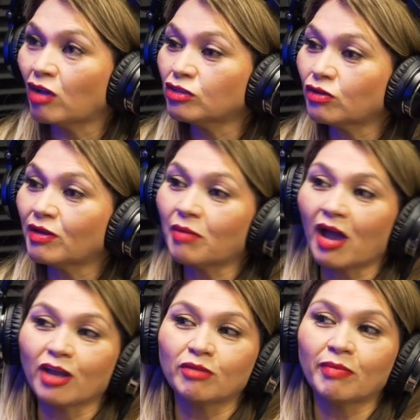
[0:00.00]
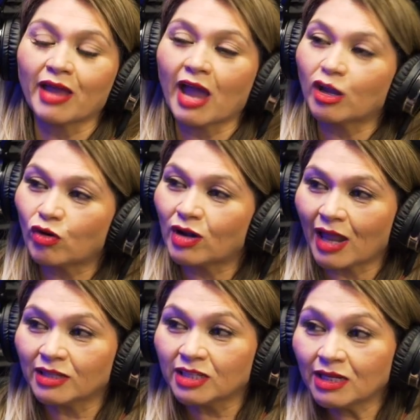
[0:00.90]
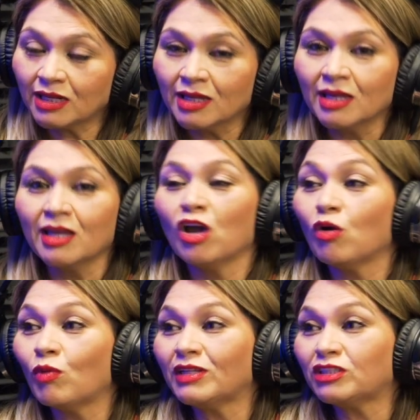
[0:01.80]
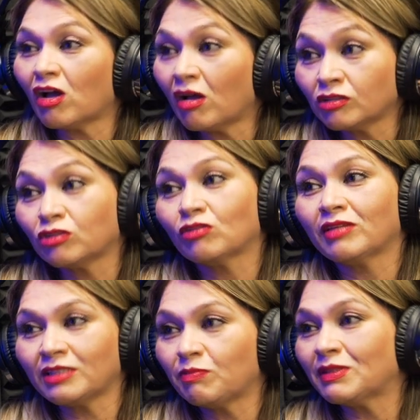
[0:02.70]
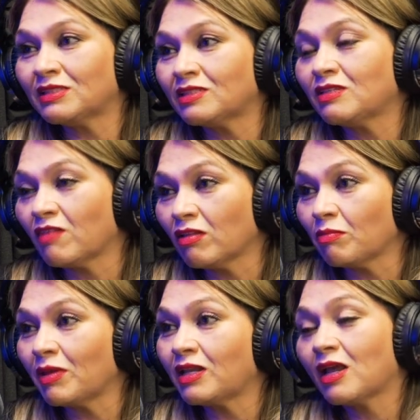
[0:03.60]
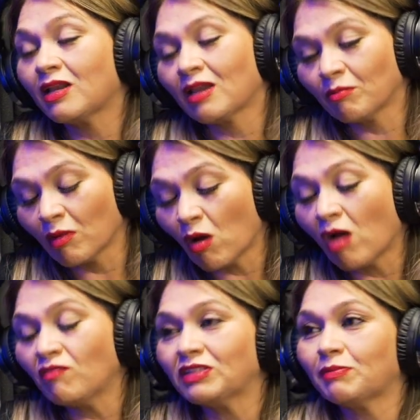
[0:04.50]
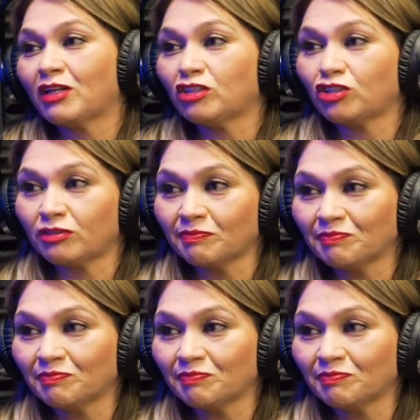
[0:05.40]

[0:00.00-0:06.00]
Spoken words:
also am hired by iCore Lending, which also is business development, and I'm an office manager.